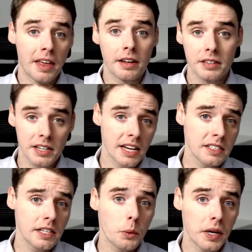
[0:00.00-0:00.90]
The next
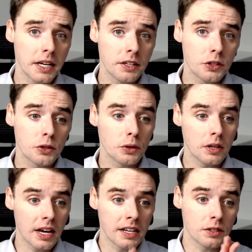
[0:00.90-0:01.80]
thing we need to do
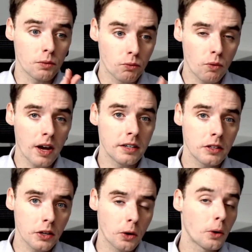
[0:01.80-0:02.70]
is run the
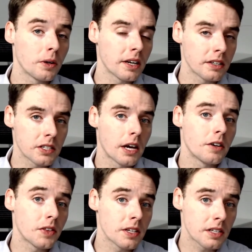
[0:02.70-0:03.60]
code inside of
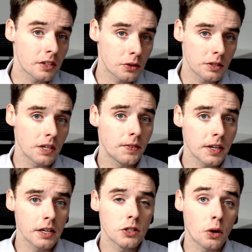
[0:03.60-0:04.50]
this
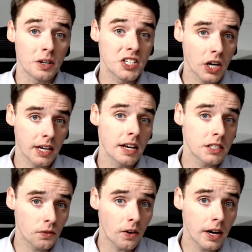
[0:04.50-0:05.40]
certificate.js
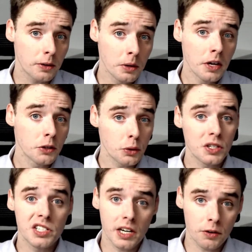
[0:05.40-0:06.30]
file to
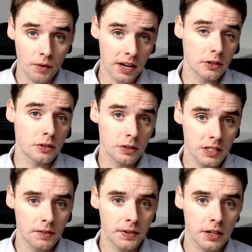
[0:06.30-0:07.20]
generate the
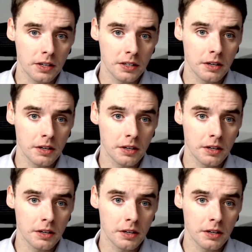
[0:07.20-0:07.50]
certificate.